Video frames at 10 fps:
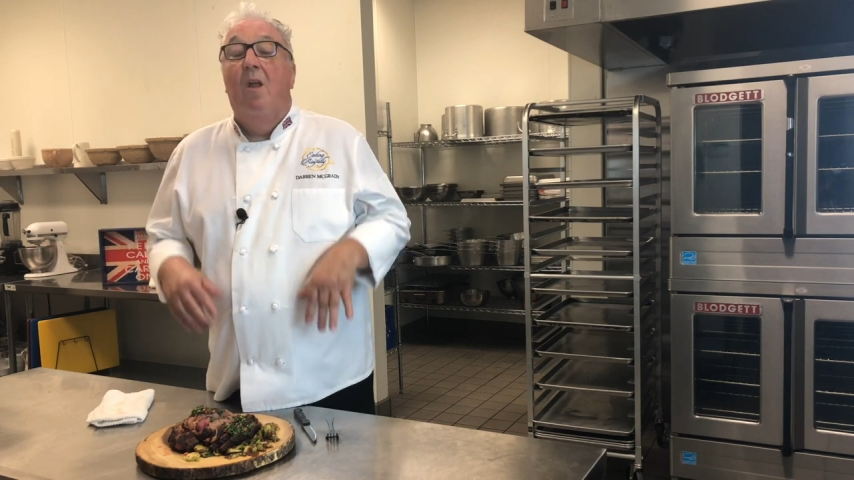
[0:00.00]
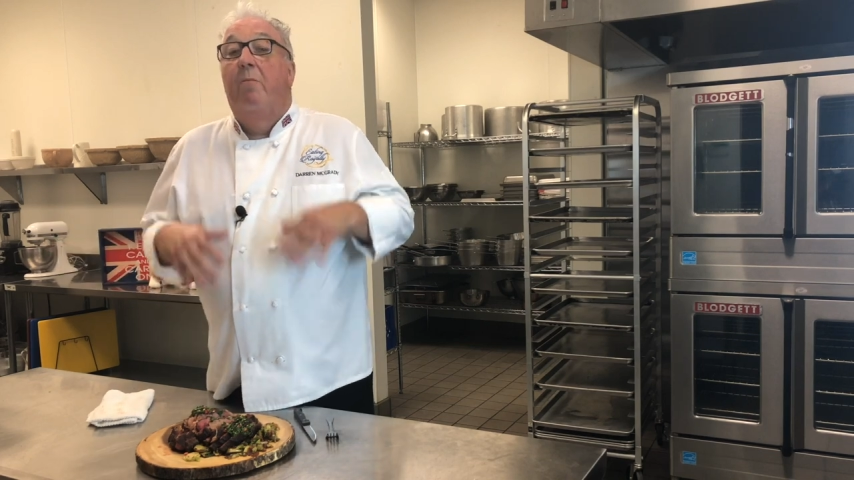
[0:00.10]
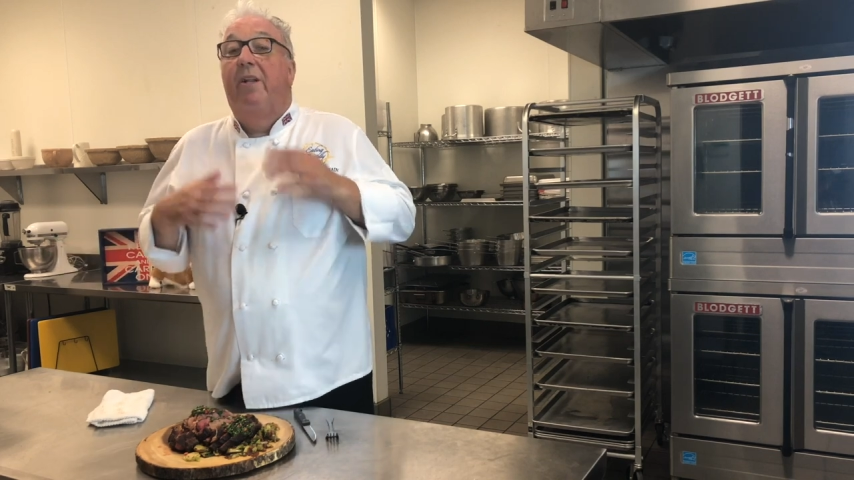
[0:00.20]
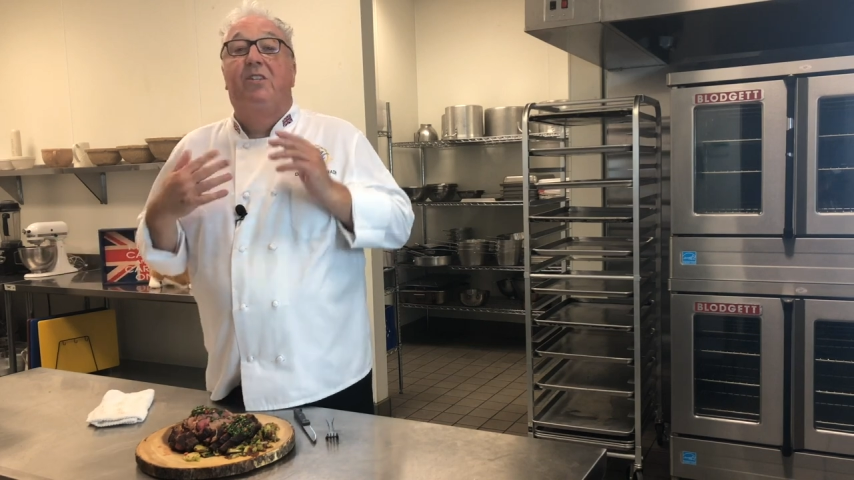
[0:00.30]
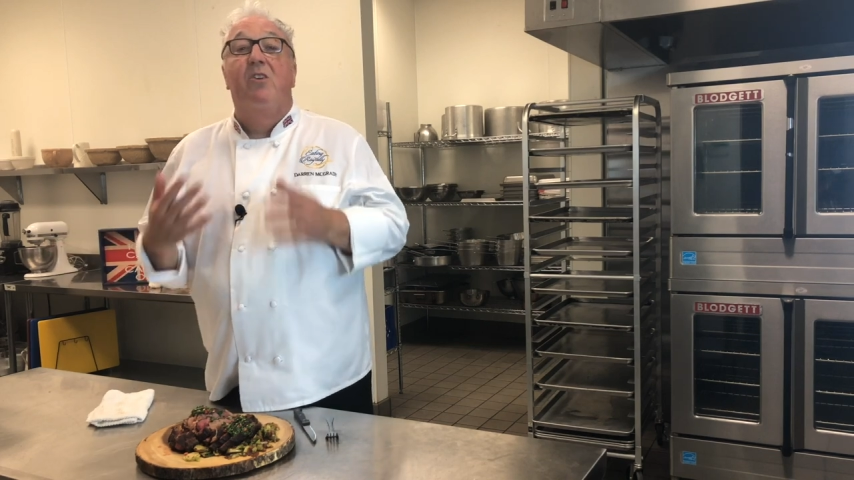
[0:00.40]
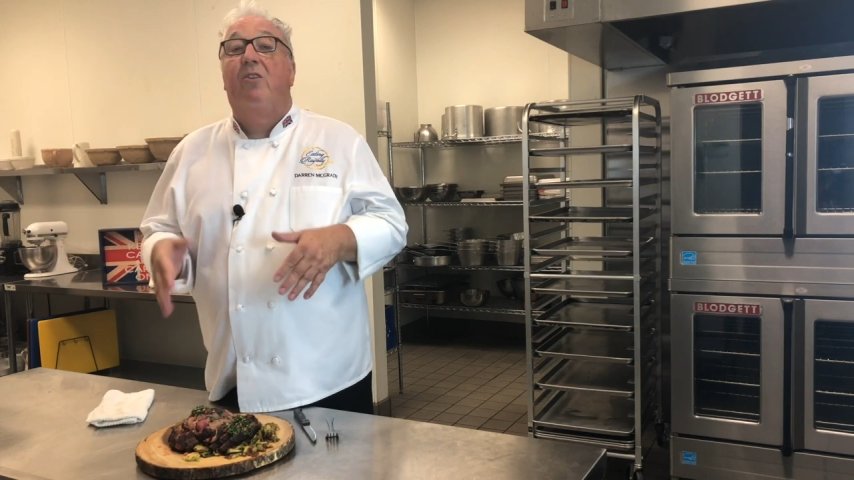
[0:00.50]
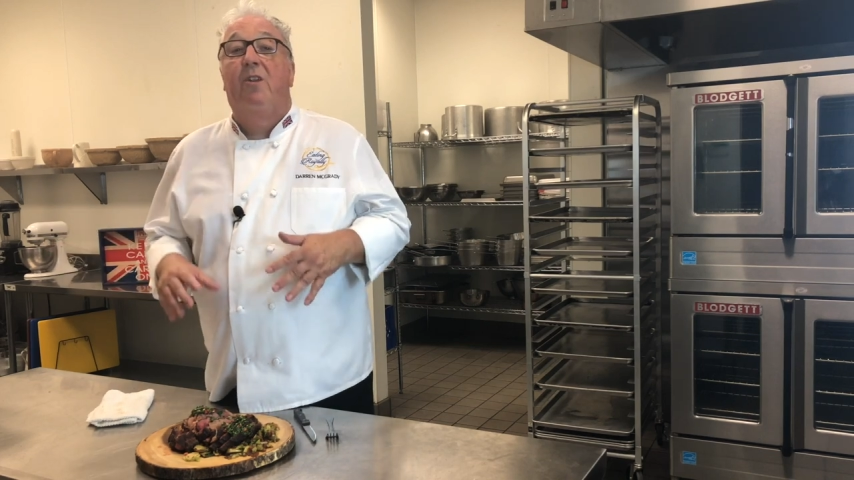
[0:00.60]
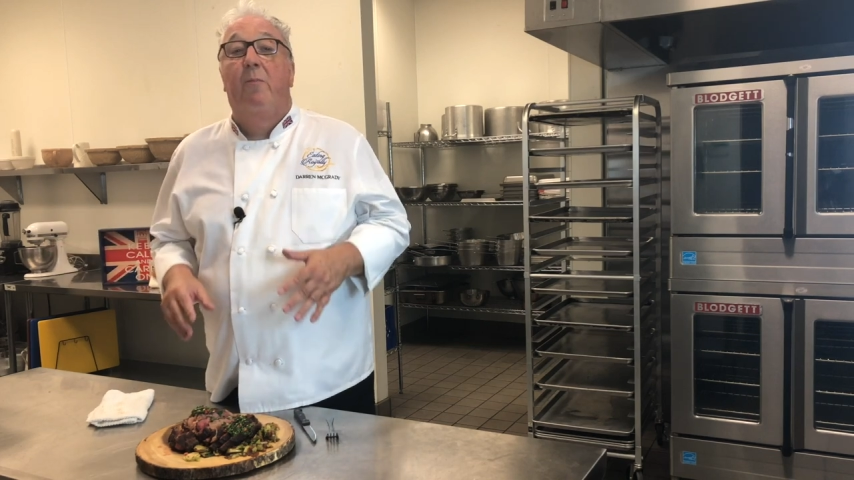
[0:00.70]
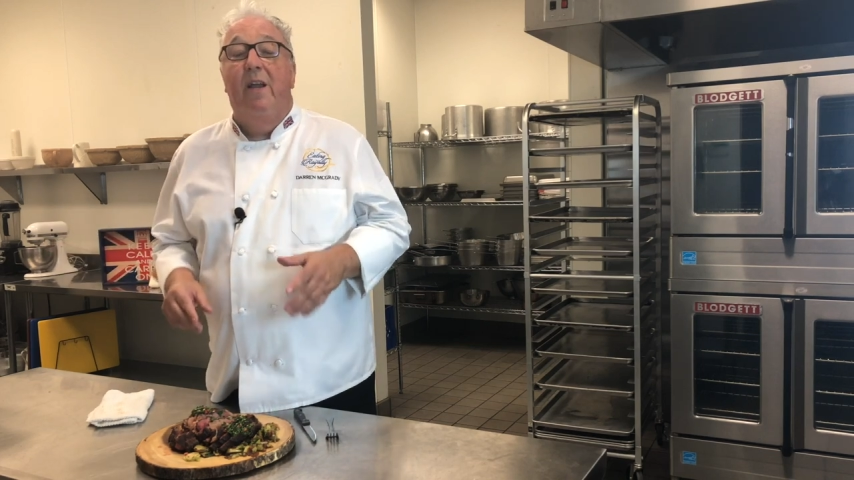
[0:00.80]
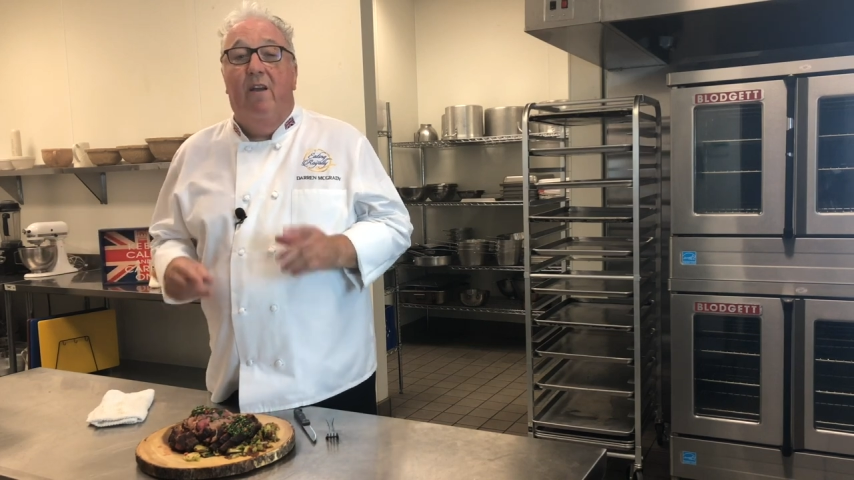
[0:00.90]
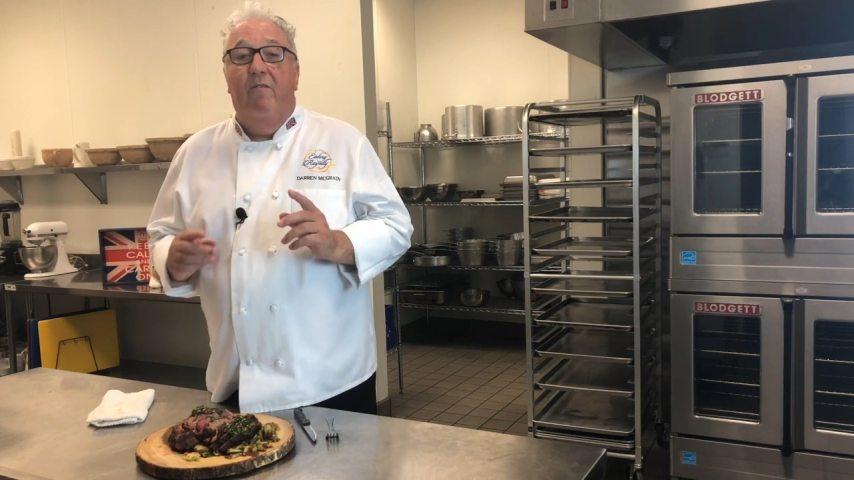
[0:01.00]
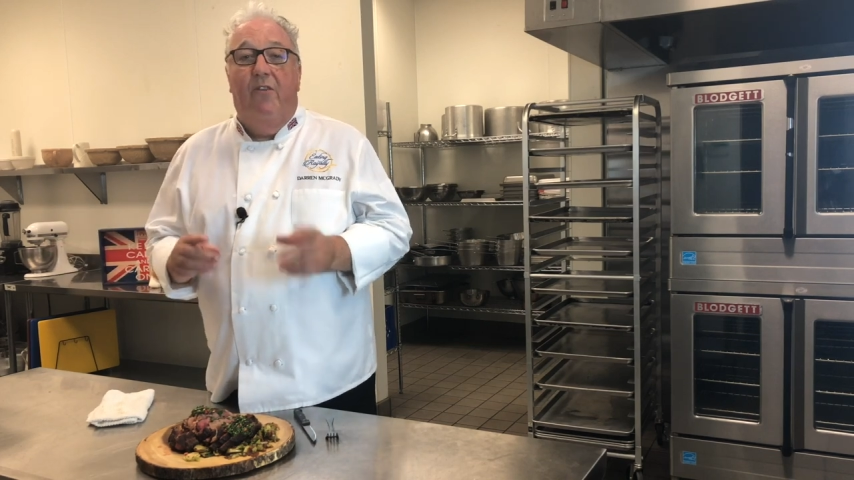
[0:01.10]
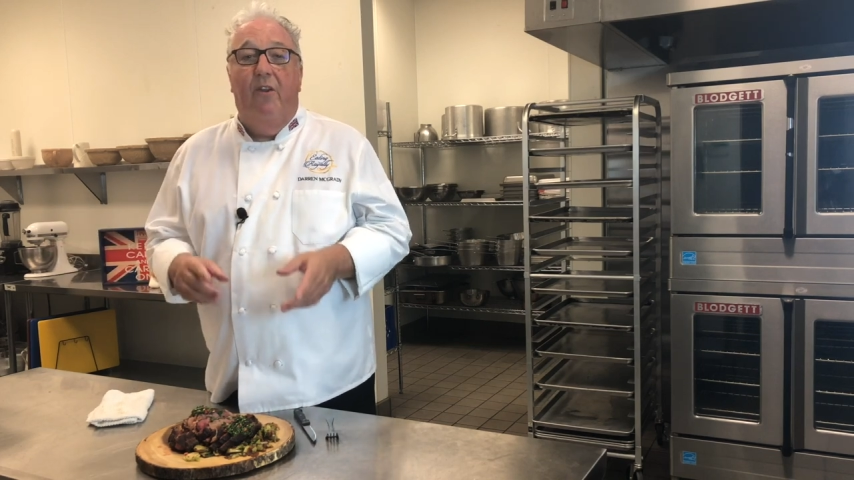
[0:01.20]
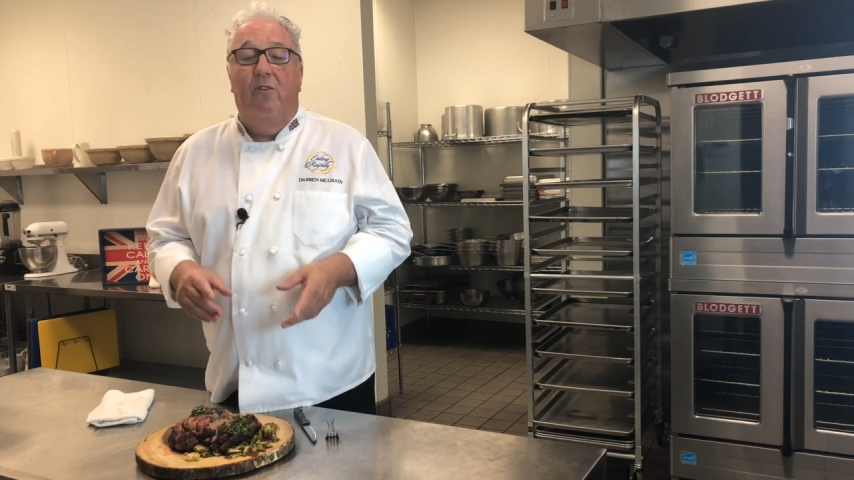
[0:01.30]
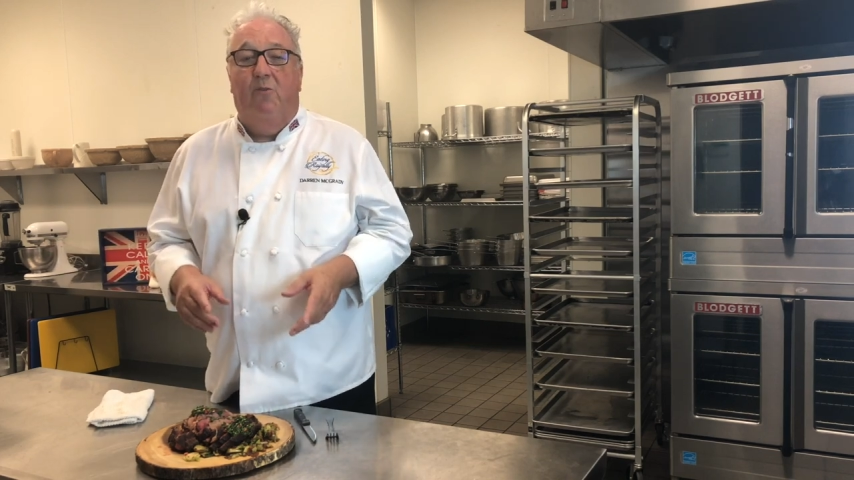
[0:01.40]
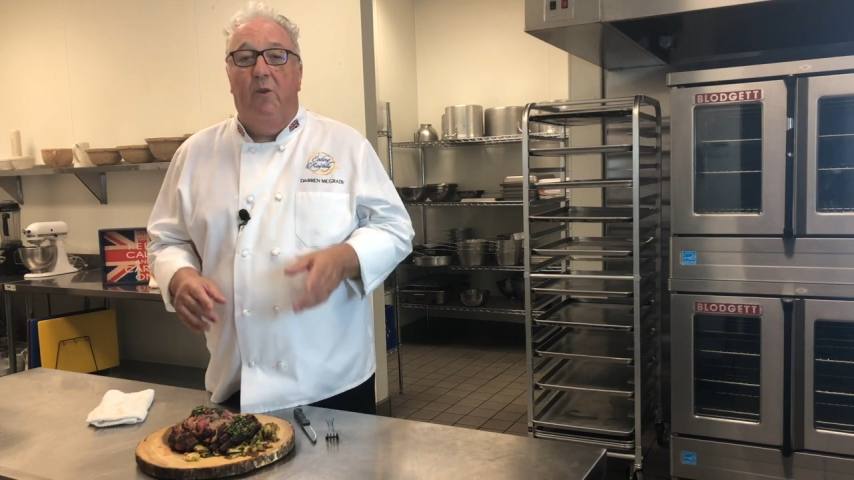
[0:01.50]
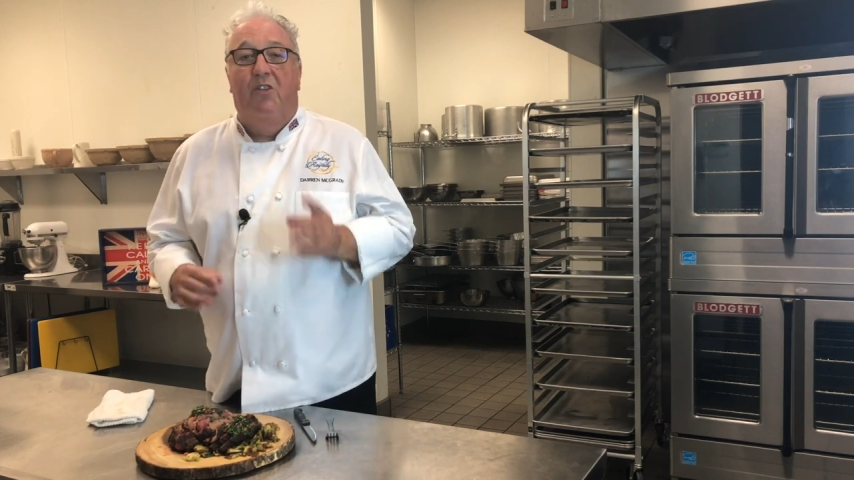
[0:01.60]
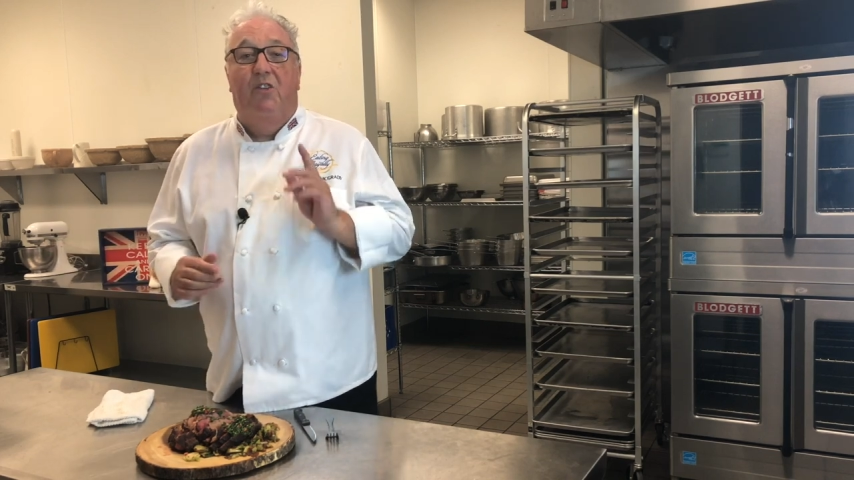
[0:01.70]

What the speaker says: but it's not to be confused with